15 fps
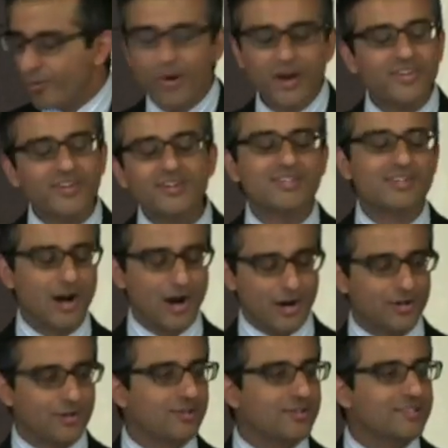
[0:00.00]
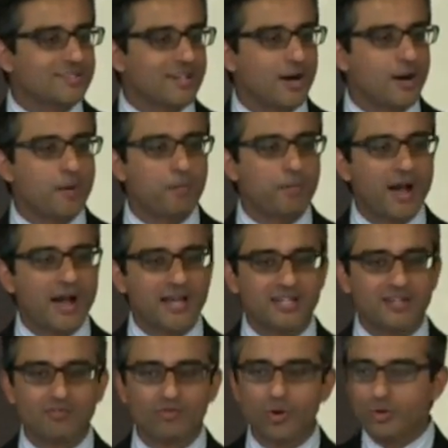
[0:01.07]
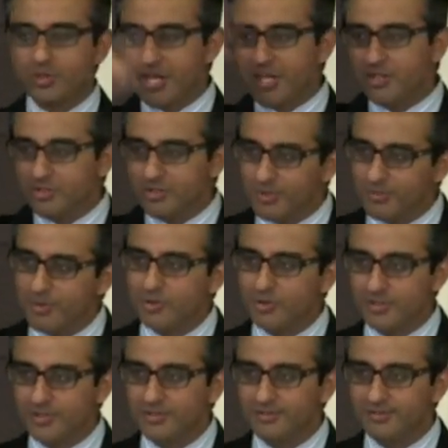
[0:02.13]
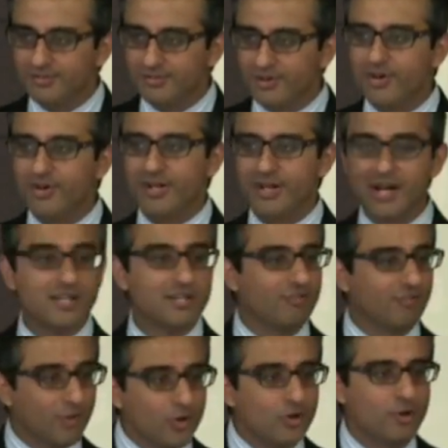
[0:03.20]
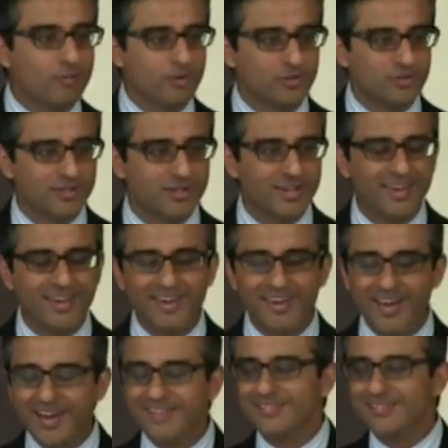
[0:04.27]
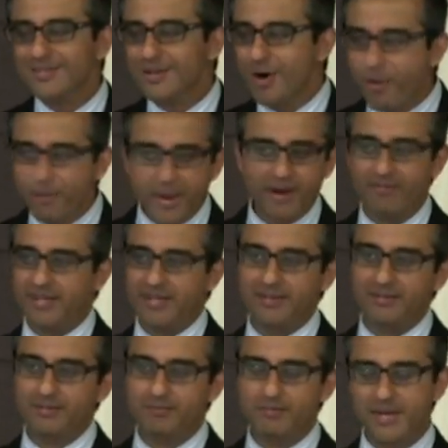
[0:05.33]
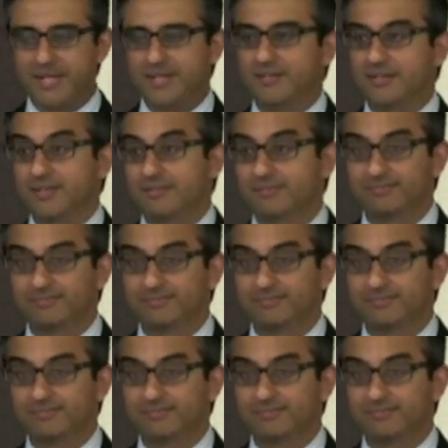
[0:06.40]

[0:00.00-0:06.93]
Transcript: whether the arteries are a kind of rotational motion or a kind of locomotion has no bearing medically